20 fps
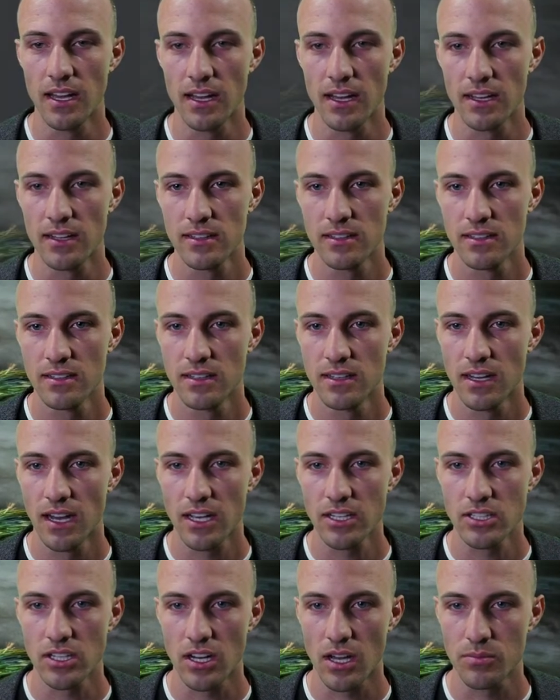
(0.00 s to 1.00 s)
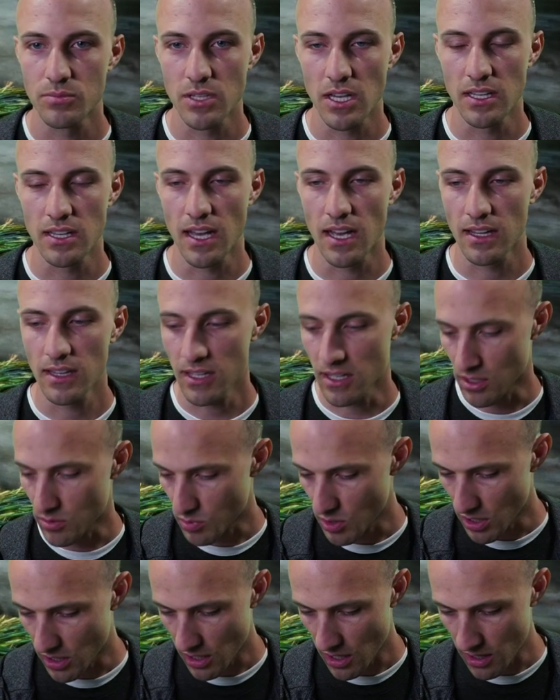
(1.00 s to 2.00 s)
Uh, I should update that link
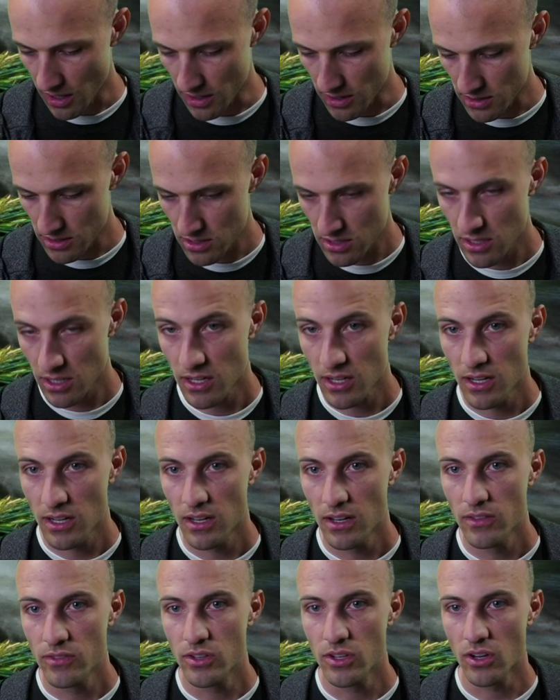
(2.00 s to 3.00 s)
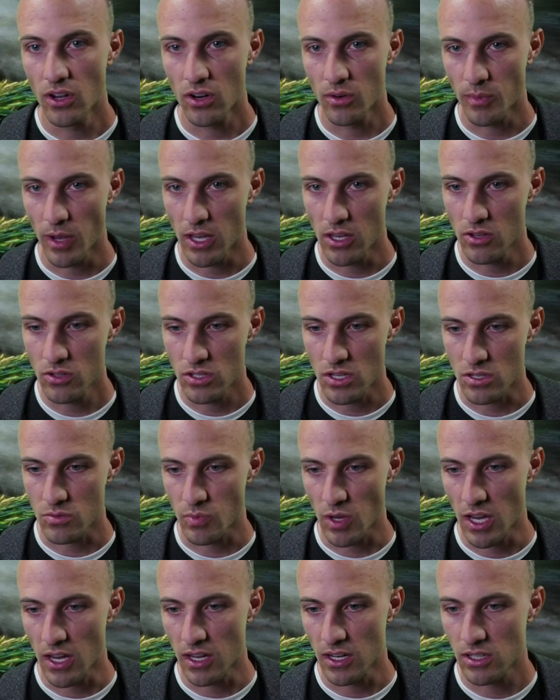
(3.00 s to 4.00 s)
because if you go to my uses
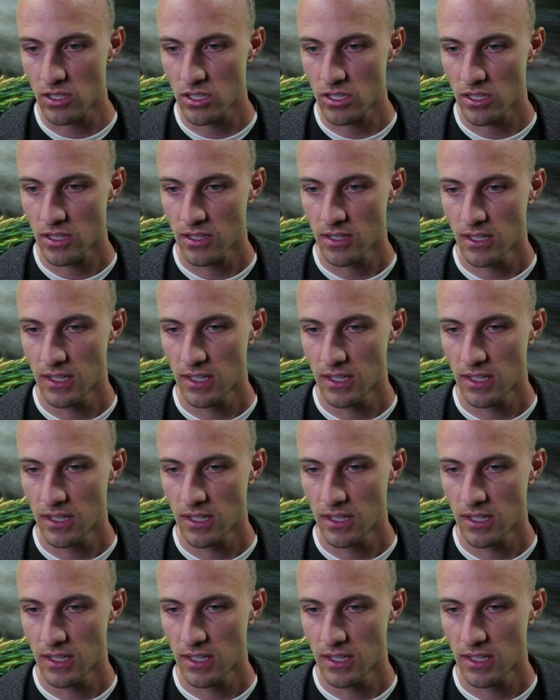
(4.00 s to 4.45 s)
page